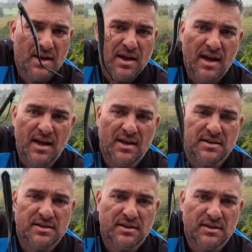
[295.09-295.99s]

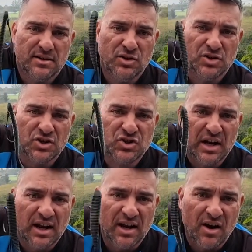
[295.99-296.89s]
And you're just
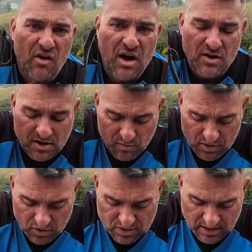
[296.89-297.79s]
jiggling it around, and when
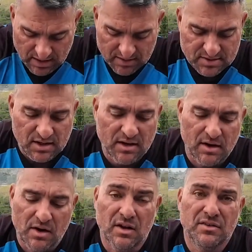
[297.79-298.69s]
you're jiggling this
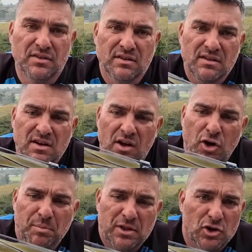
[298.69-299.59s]
sucker around, you know, it
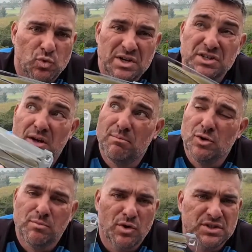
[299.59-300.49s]
could be those winter
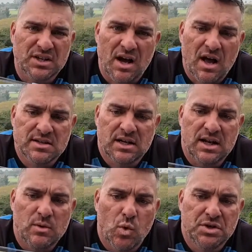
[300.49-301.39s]
bluebird skies,
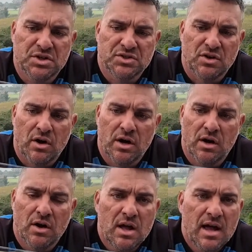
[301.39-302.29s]
clean water
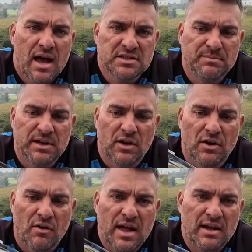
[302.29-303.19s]
scenario, hasn't been a lot
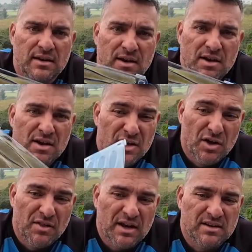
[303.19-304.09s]
of rain, you know, that